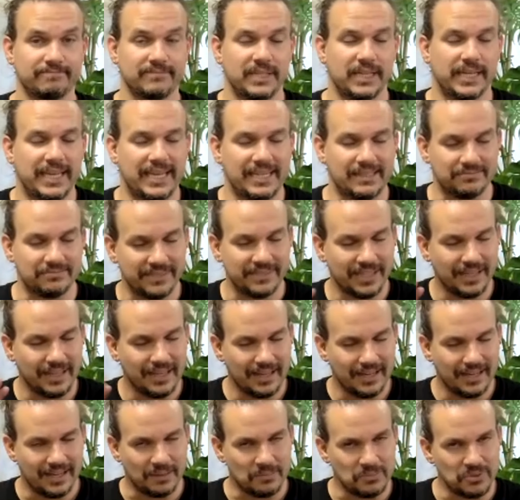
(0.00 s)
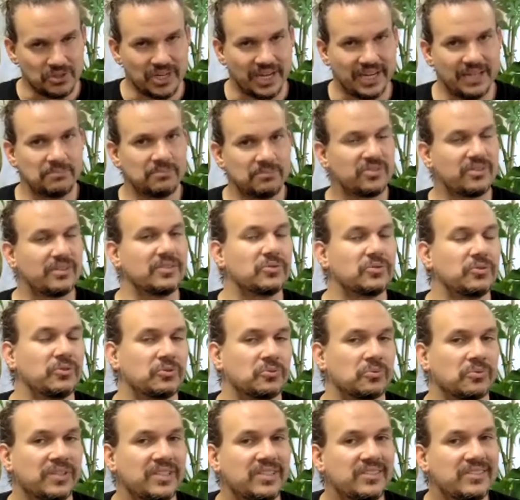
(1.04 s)
Again, I'm James, this was
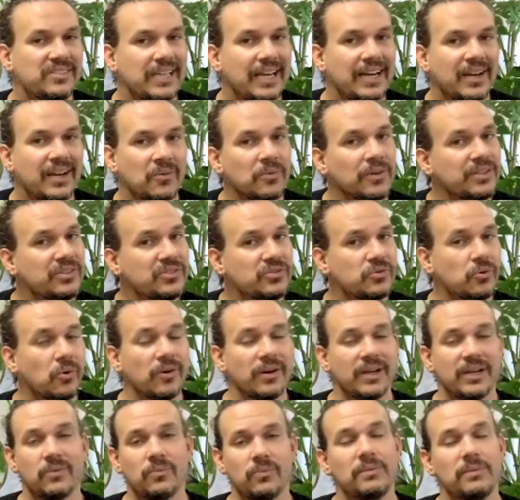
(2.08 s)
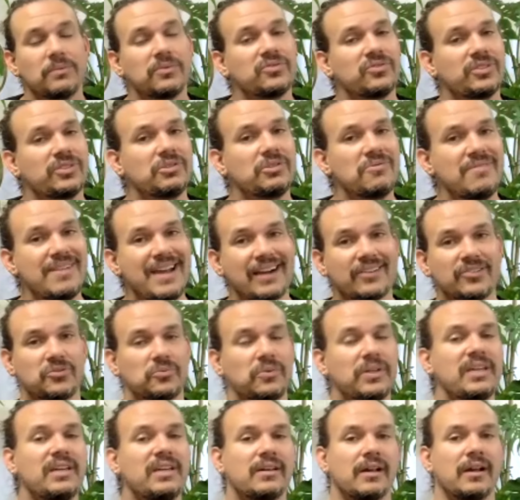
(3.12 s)
Reset and Restore, and we will see you next
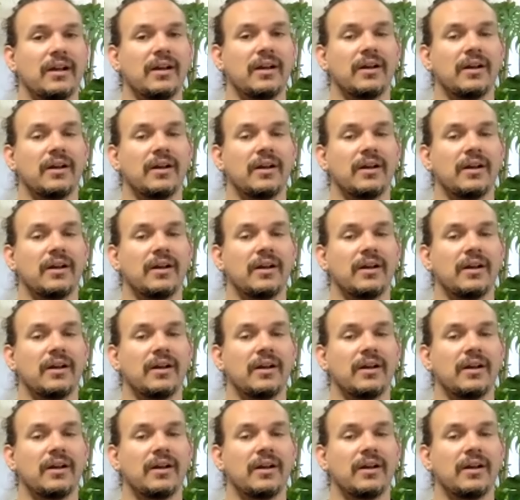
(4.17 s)
week